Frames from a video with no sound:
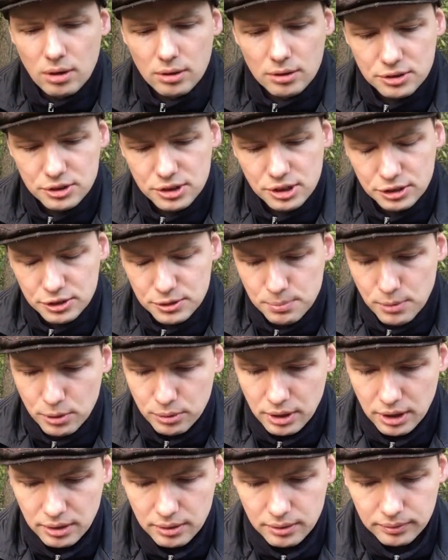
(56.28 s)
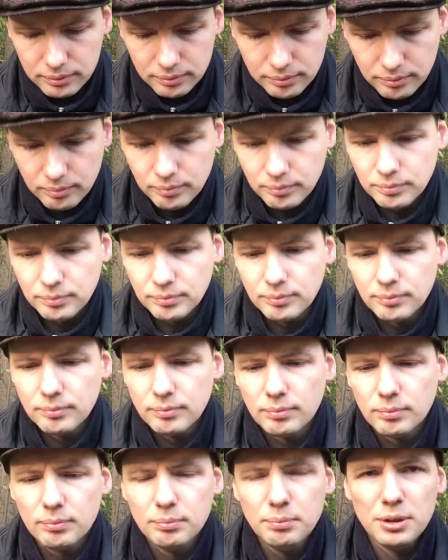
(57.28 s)
Still smoking
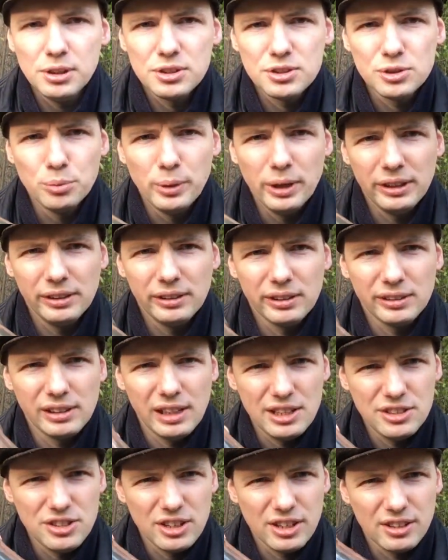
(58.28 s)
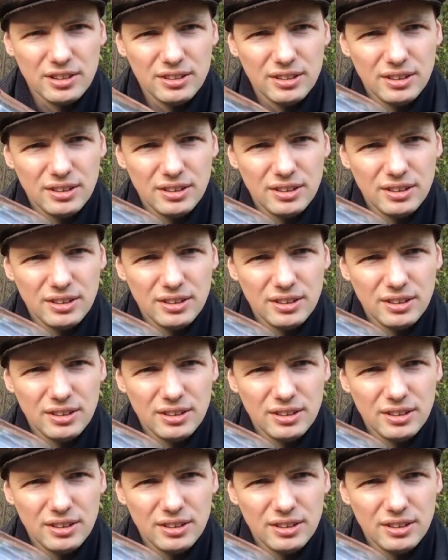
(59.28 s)
Peterson Wild Atlantic,